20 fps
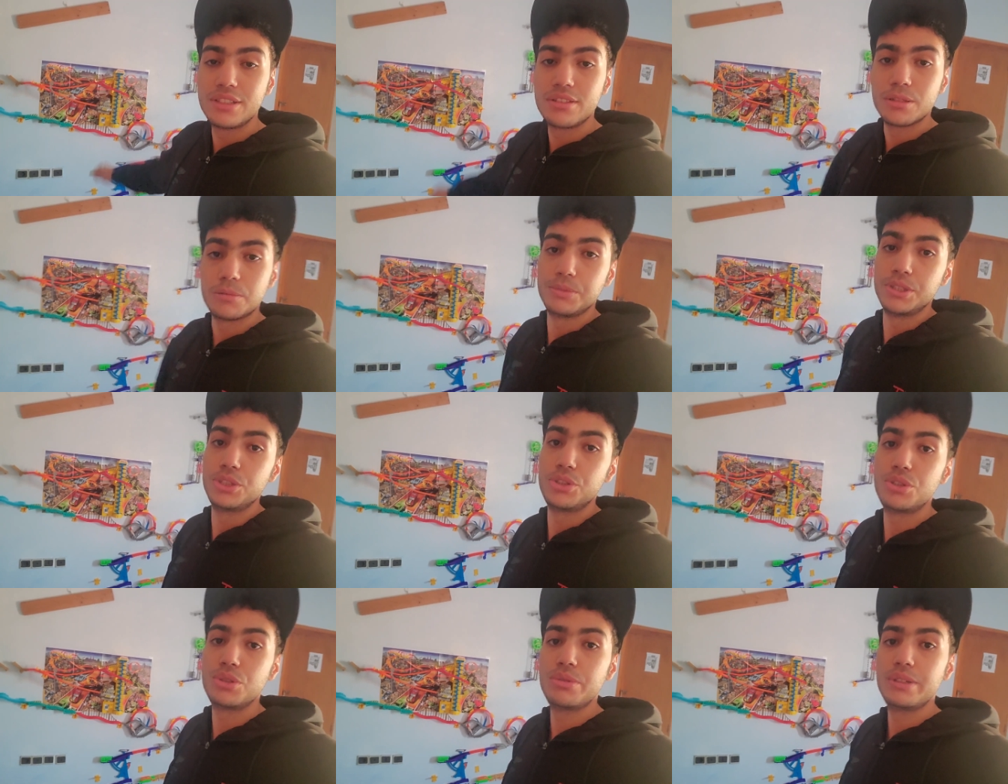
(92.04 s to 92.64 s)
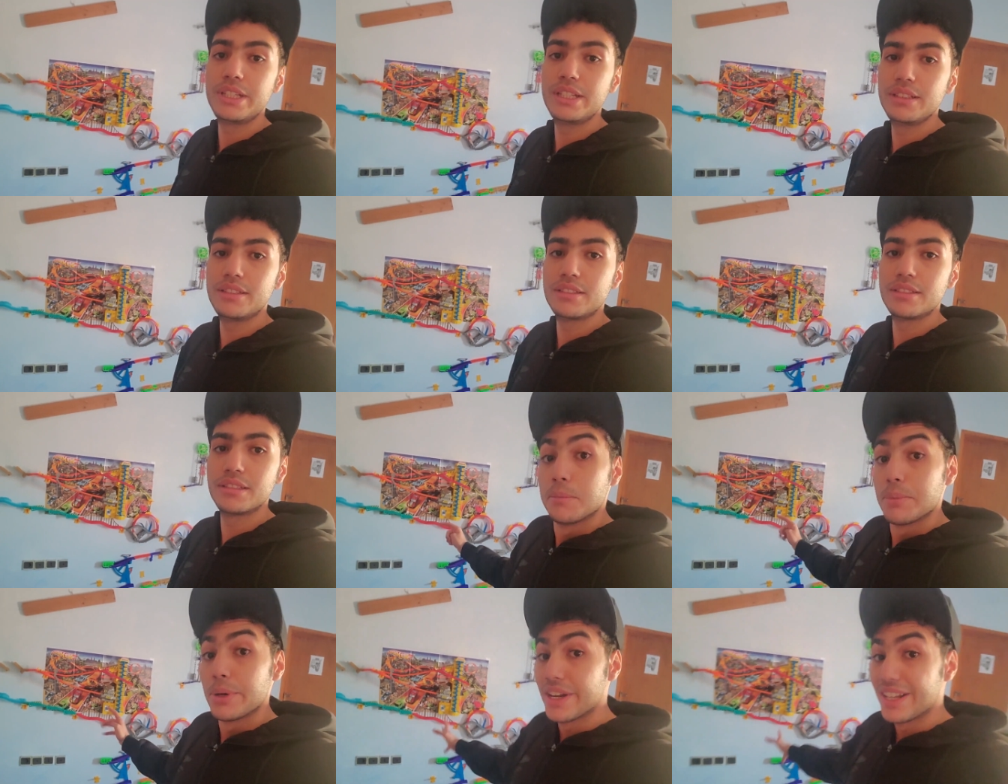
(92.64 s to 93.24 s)
some issue with
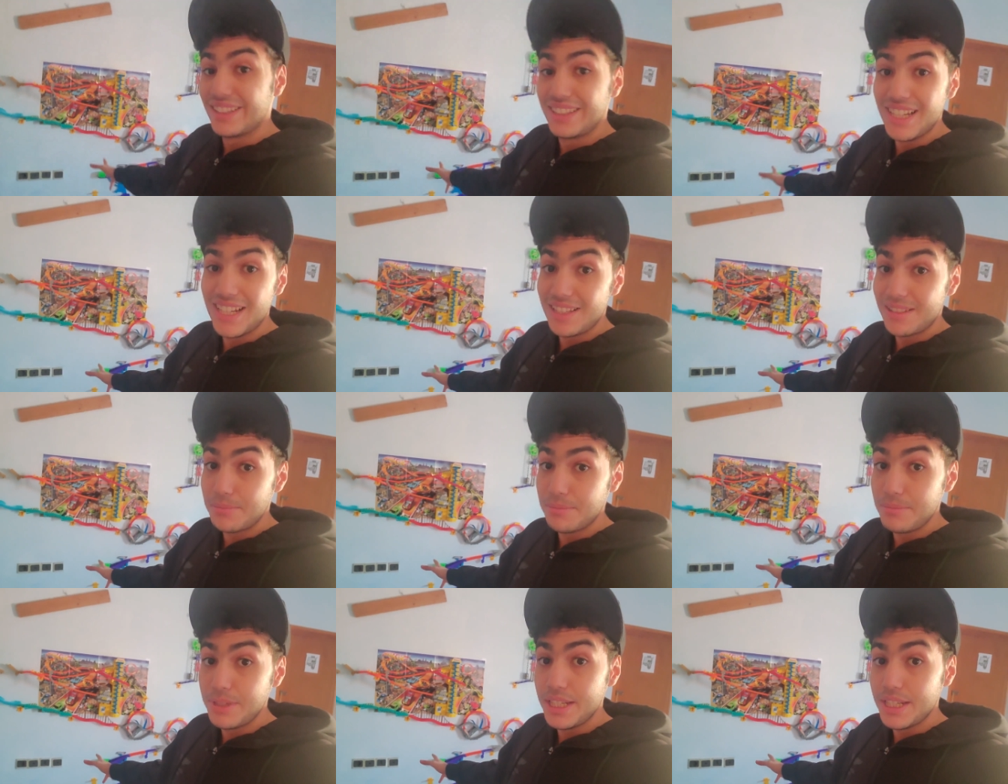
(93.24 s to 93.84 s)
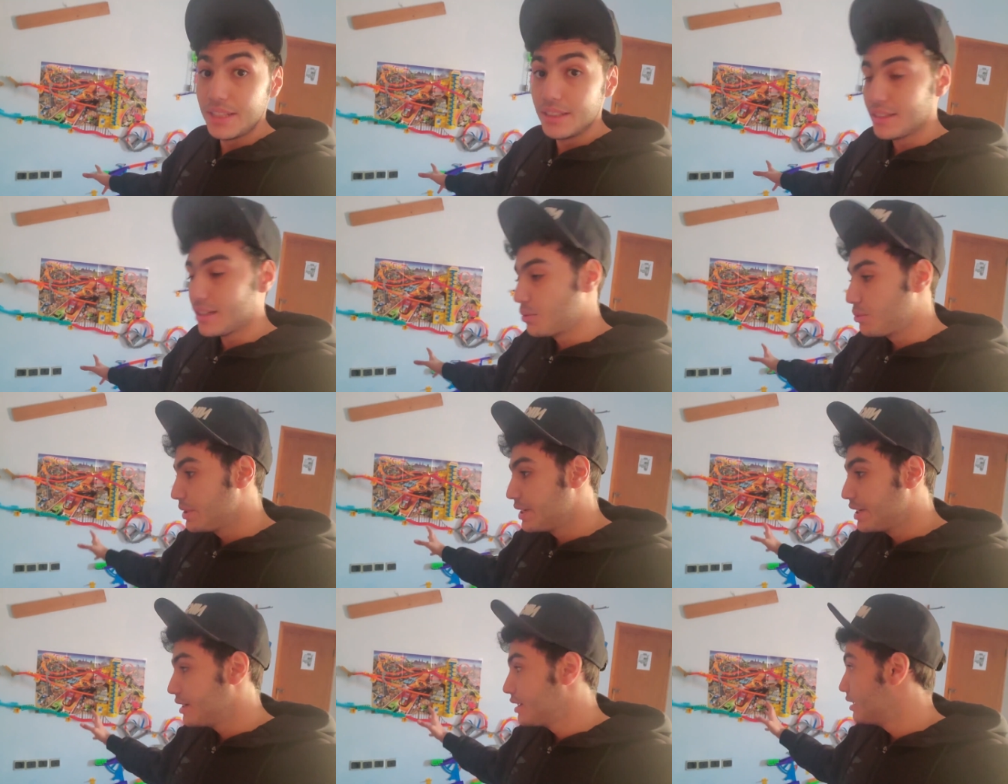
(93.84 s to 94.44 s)
it, but that doesn't mean that
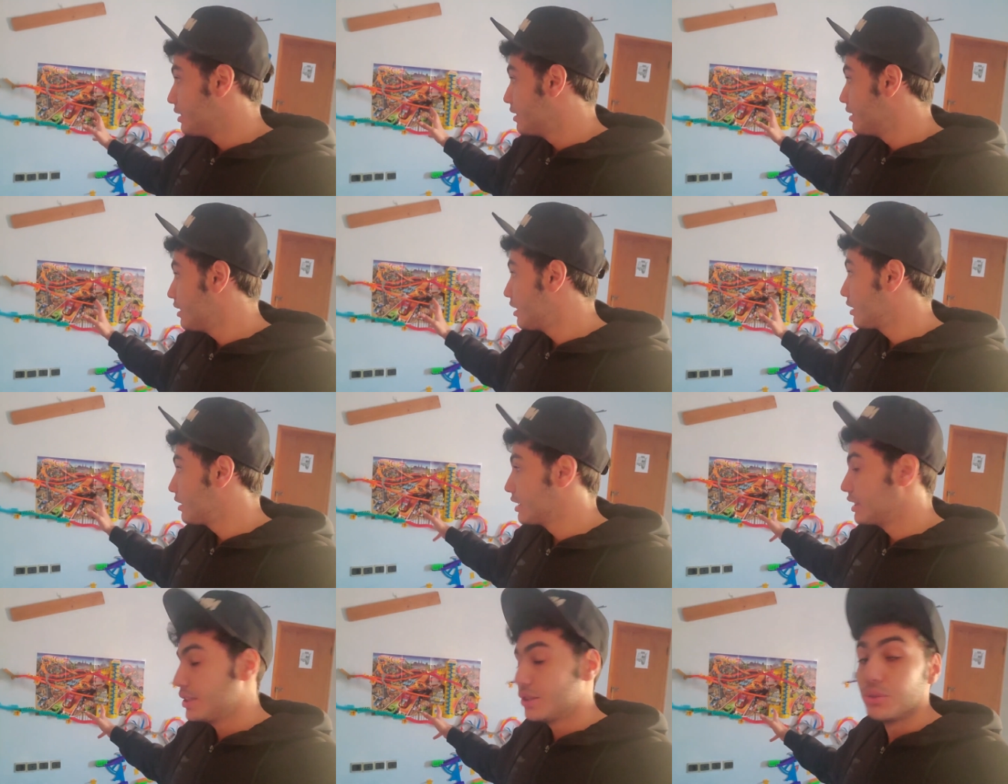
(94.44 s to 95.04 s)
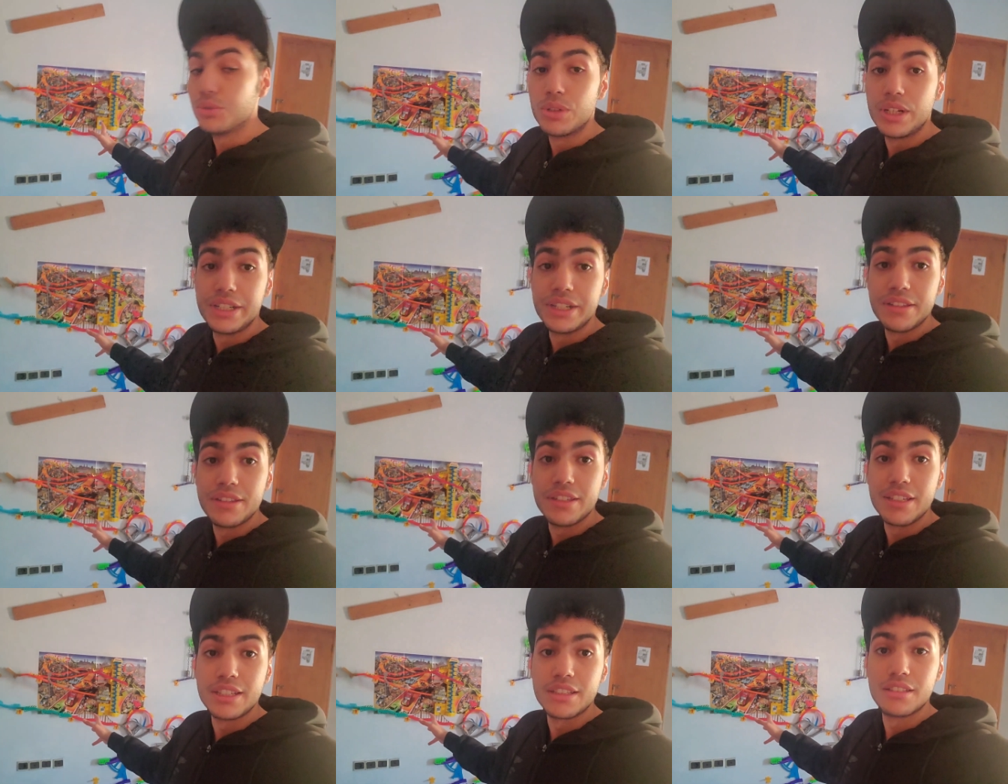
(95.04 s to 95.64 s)
we're not gonna do
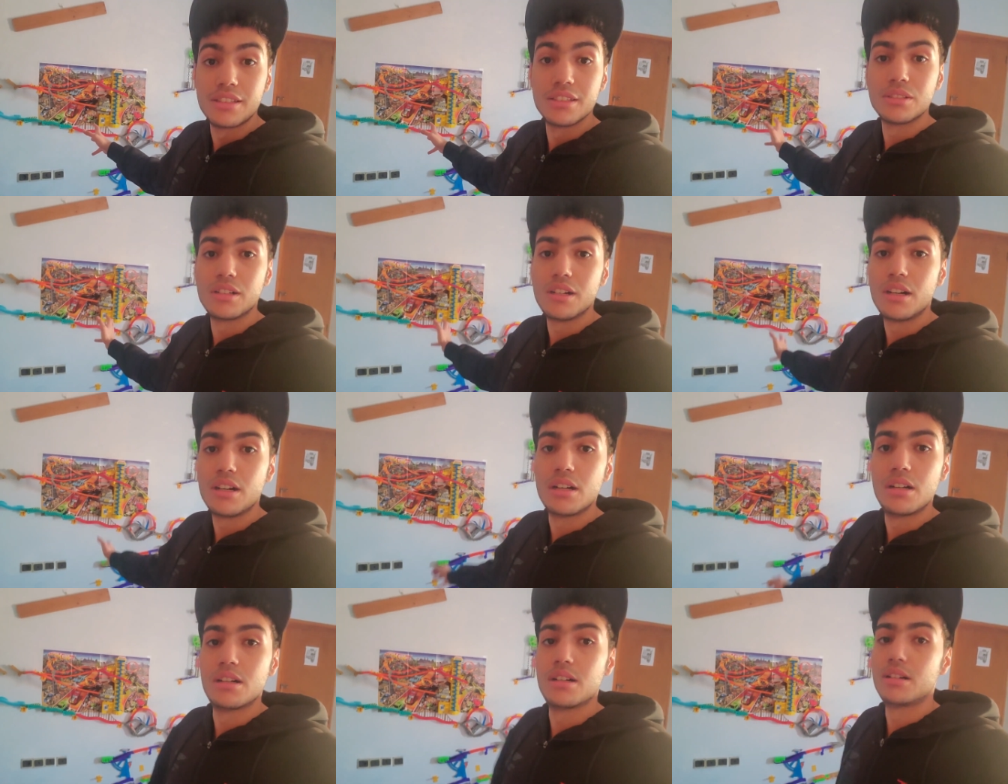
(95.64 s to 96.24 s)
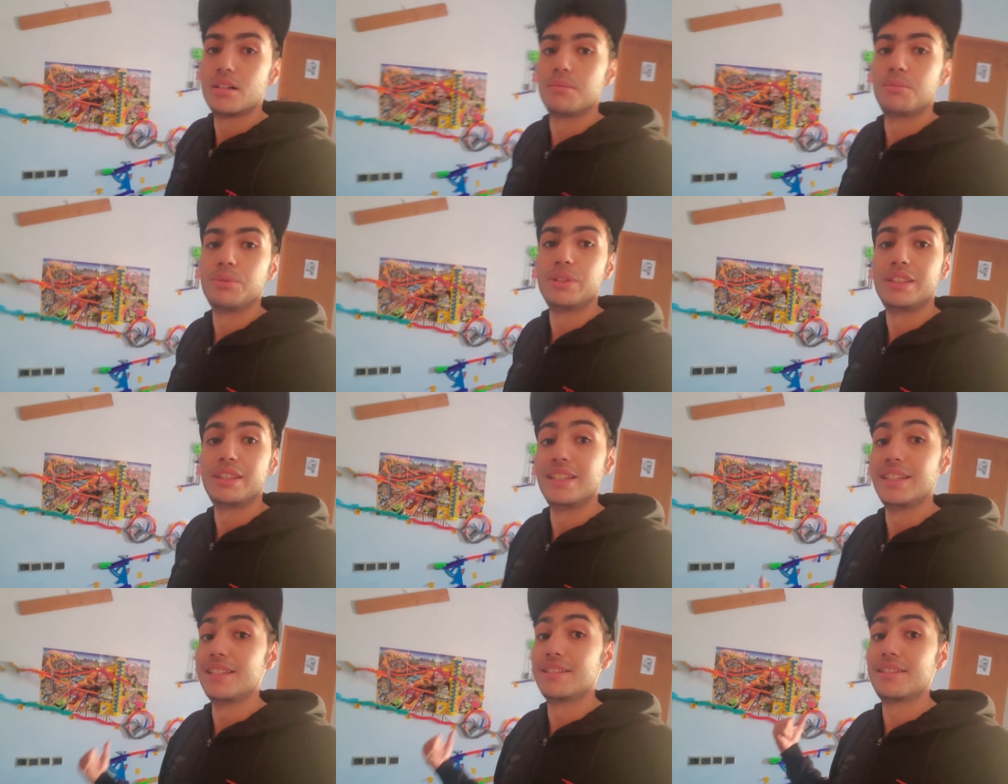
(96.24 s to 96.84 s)
anything uh, with
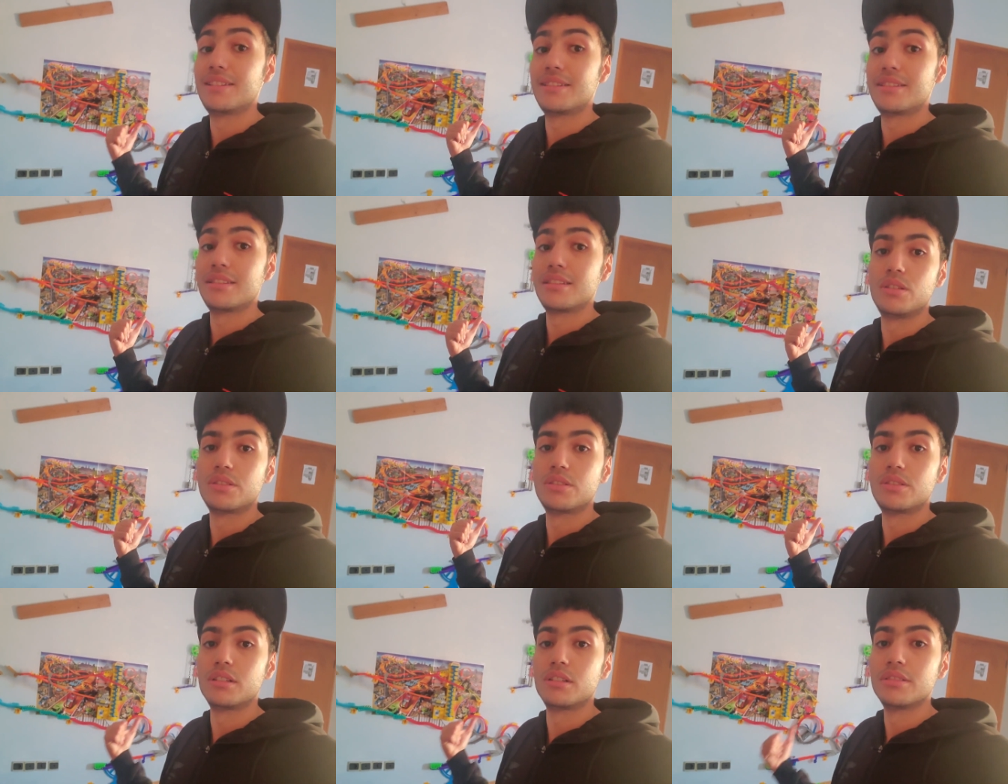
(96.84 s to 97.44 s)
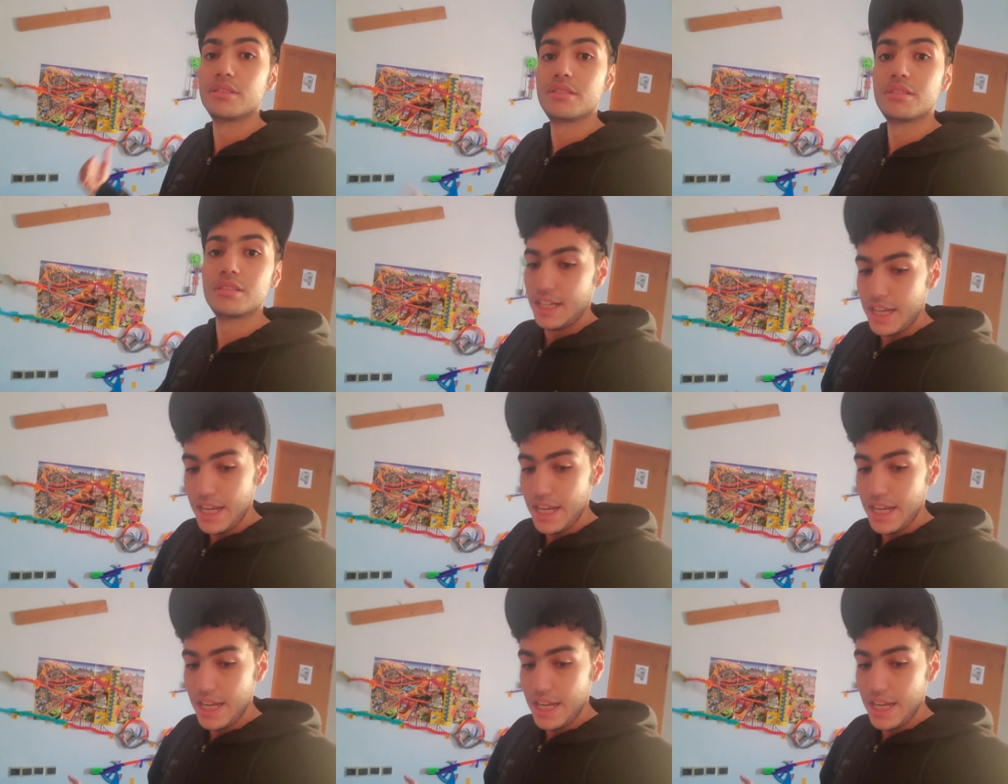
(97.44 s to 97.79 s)
these stunts.